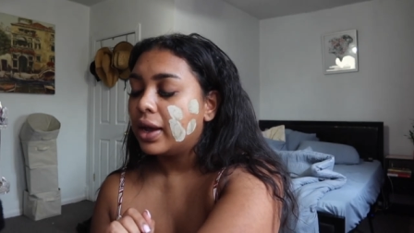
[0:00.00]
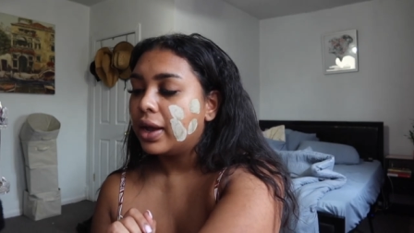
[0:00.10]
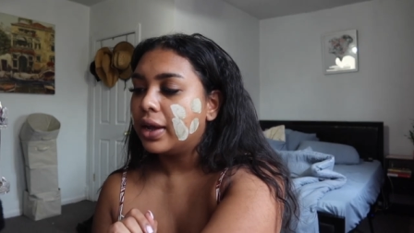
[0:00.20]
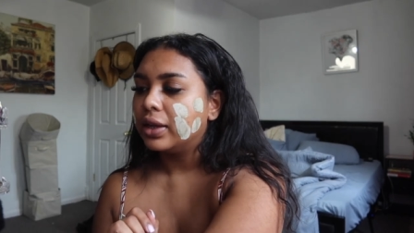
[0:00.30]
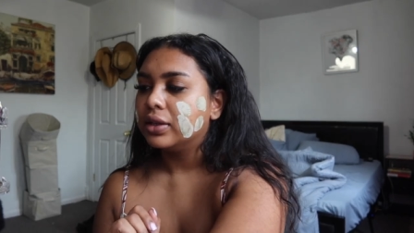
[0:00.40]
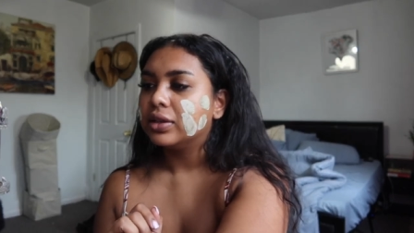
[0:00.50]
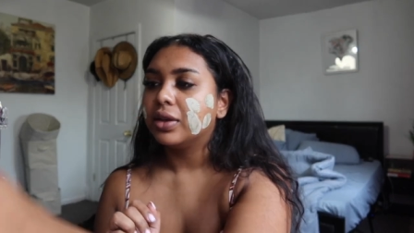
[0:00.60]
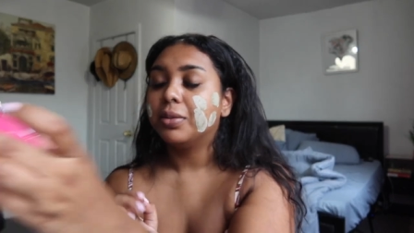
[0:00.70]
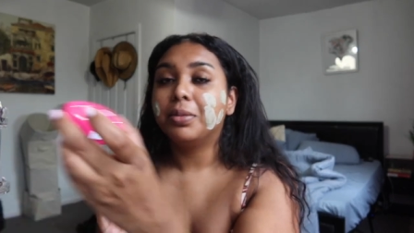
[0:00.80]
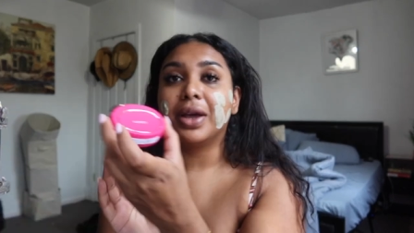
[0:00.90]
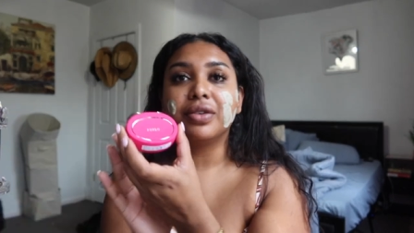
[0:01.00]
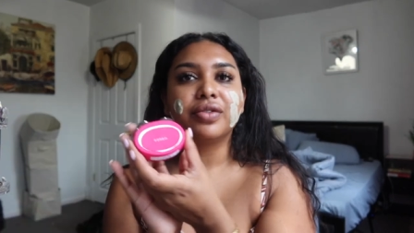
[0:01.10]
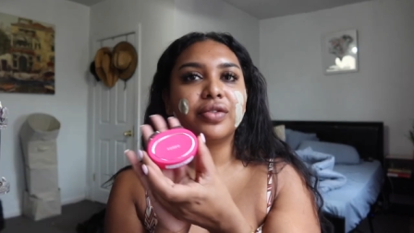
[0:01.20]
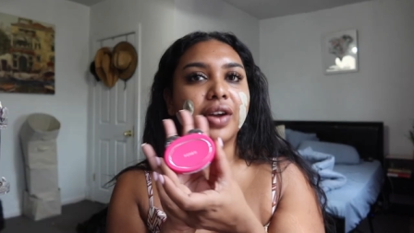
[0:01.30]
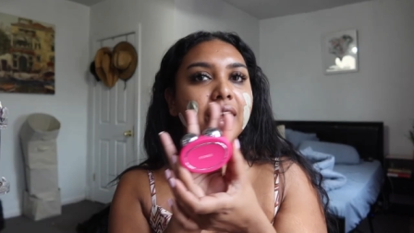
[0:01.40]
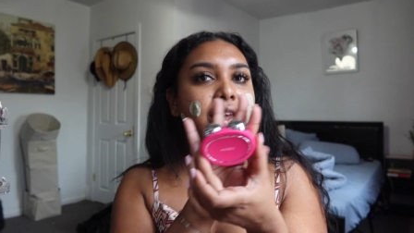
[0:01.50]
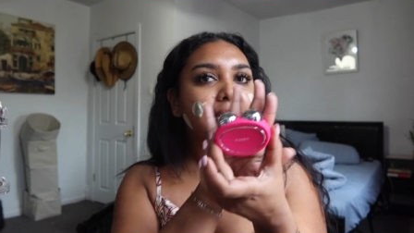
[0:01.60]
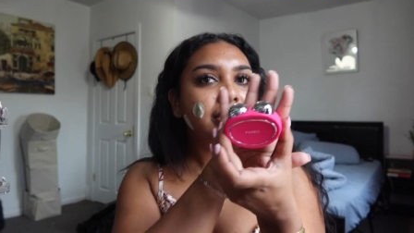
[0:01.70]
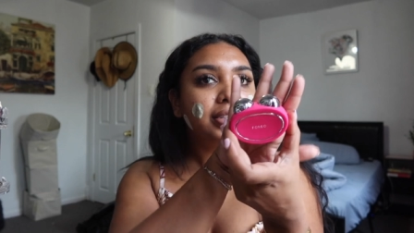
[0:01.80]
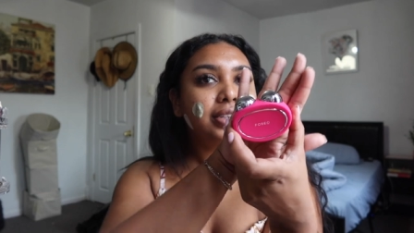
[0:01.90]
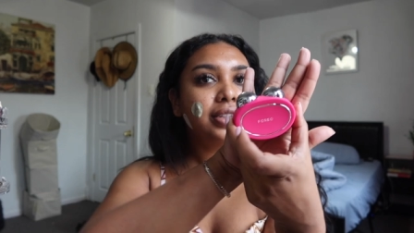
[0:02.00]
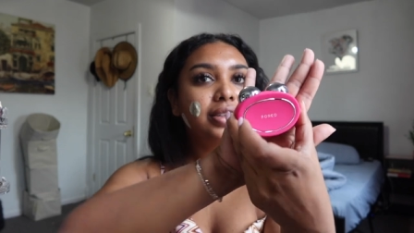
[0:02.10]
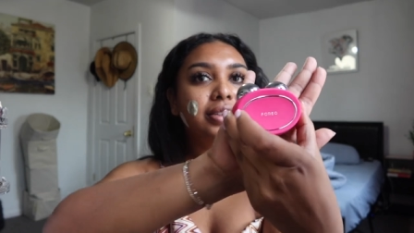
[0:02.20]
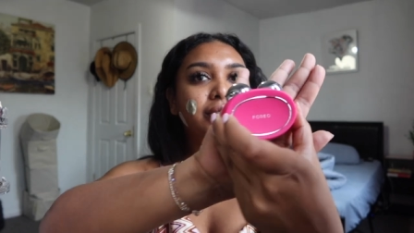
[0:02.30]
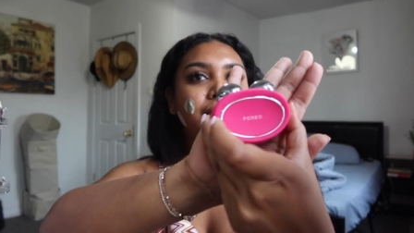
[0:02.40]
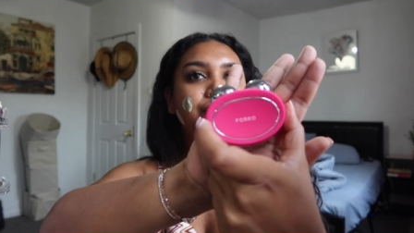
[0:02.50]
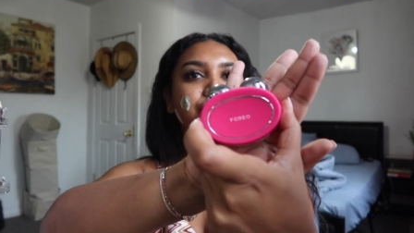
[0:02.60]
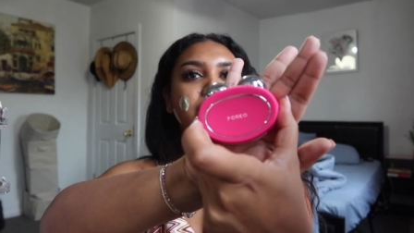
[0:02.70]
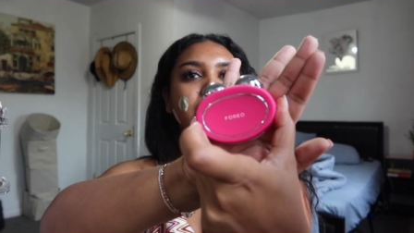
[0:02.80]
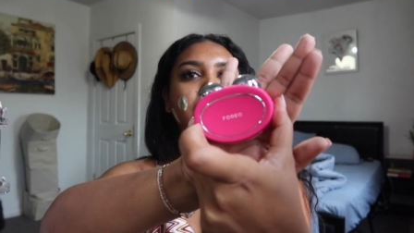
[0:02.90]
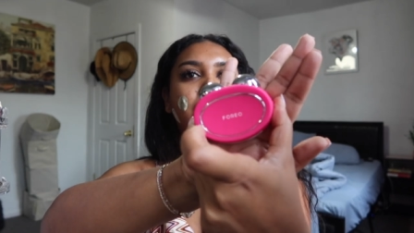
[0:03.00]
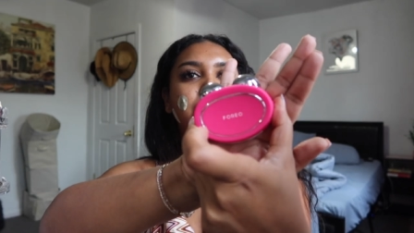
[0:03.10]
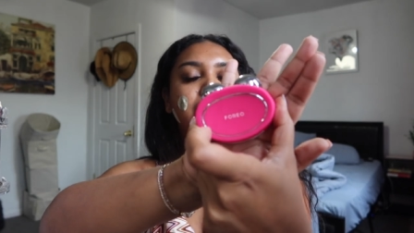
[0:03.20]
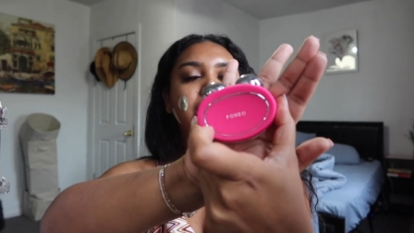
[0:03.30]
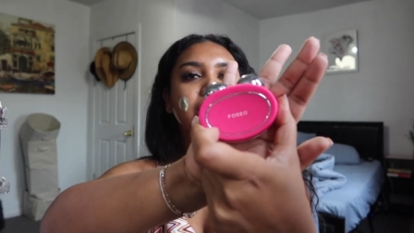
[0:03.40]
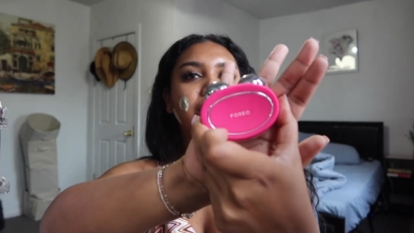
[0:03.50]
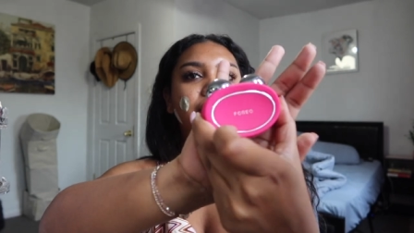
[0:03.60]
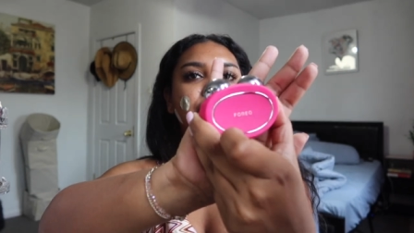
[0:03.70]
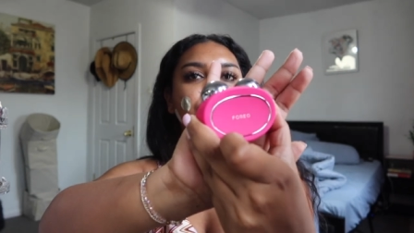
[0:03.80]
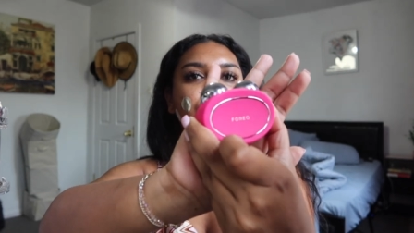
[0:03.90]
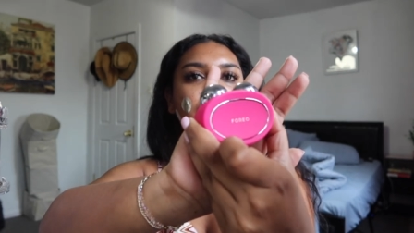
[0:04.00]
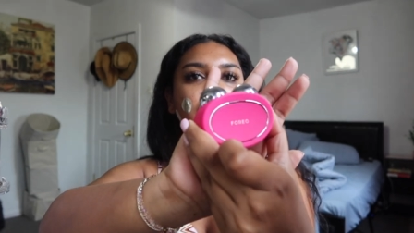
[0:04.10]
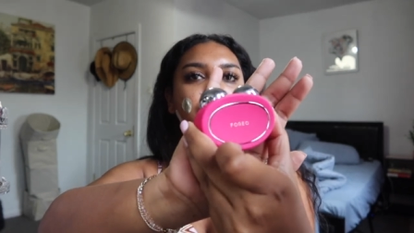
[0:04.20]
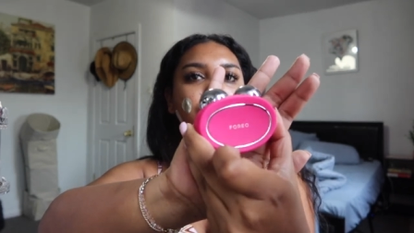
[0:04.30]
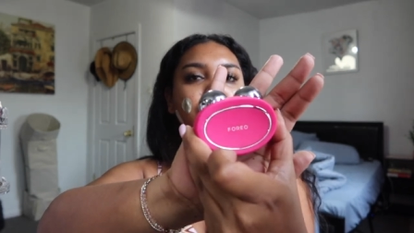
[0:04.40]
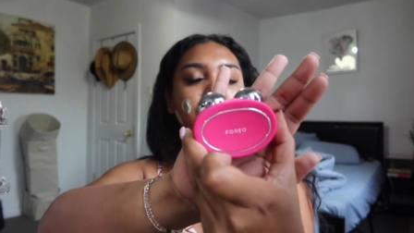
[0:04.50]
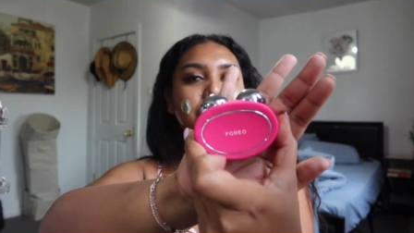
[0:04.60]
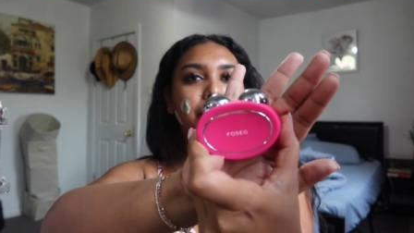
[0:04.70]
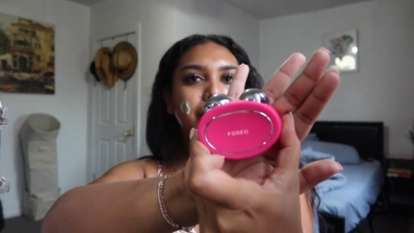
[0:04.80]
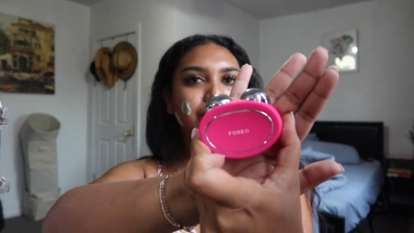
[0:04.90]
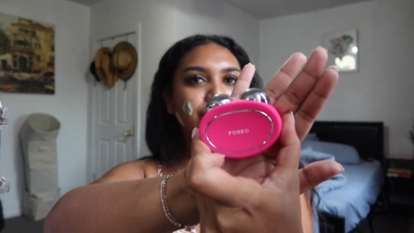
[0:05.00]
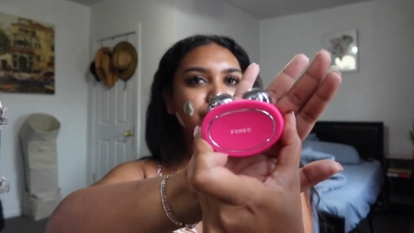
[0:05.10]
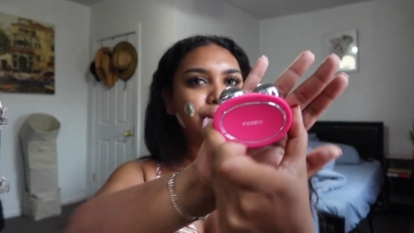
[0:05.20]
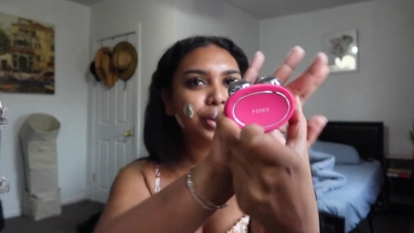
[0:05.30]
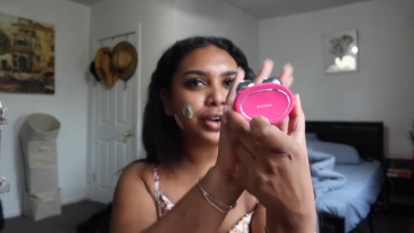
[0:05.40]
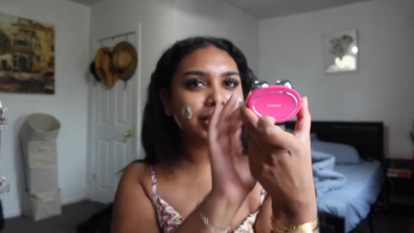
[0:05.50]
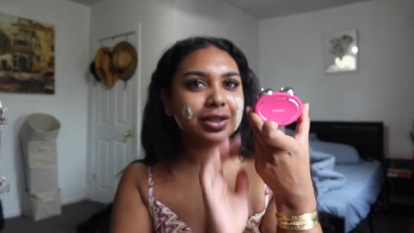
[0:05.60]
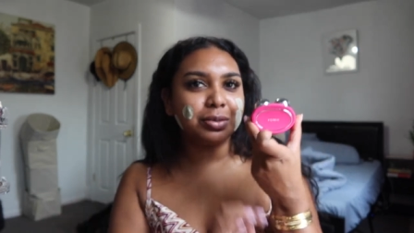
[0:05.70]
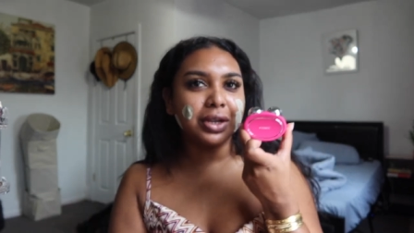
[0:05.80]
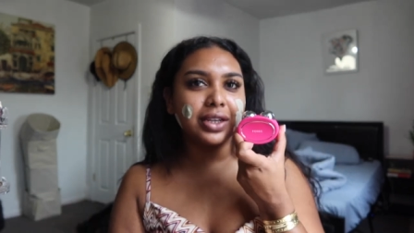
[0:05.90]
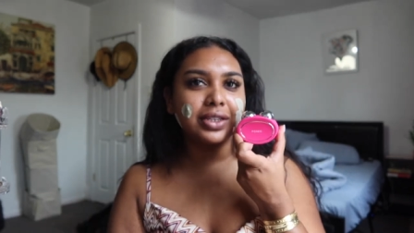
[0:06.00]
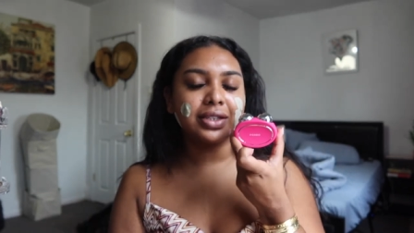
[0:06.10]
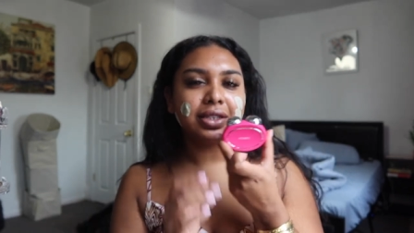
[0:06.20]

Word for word: And my friend got me a Foreo Bear for Christmas.